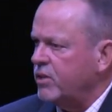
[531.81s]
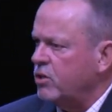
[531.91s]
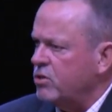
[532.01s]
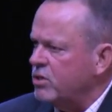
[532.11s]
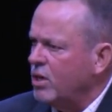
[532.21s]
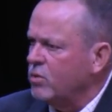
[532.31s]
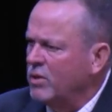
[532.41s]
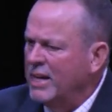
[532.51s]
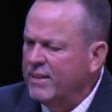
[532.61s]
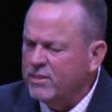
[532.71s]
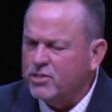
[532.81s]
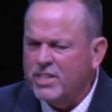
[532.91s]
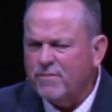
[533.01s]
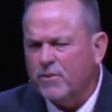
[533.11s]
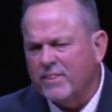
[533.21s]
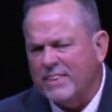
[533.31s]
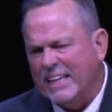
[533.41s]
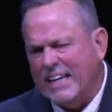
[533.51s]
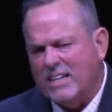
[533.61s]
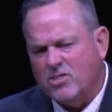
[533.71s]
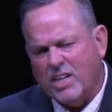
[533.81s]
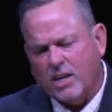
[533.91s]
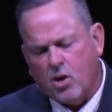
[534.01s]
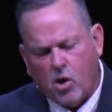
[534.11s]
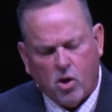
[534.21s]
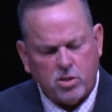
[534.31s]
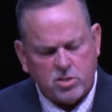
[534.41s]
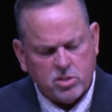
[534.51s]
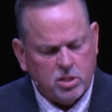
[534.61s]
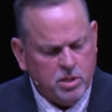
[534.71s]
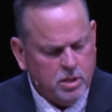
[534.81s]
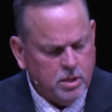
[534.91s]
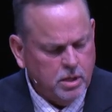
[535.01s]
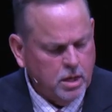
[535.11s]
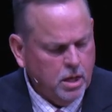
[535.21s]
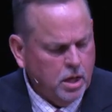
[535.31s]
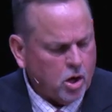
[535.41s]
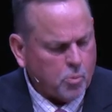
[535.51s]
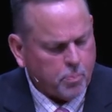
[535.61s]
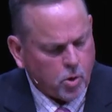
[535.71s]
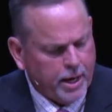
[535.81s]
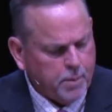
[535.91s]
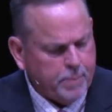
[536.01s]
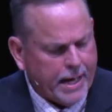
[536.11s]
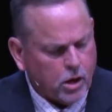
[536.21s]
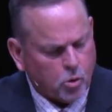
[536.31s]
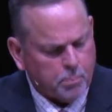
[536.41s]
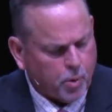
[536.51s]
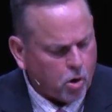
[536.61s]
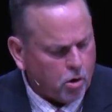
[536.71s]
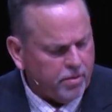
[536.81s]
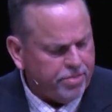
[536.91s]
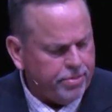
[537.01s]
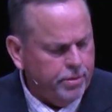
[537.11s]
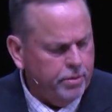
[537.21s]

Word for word: You know, there's different things that cause or bring about or birth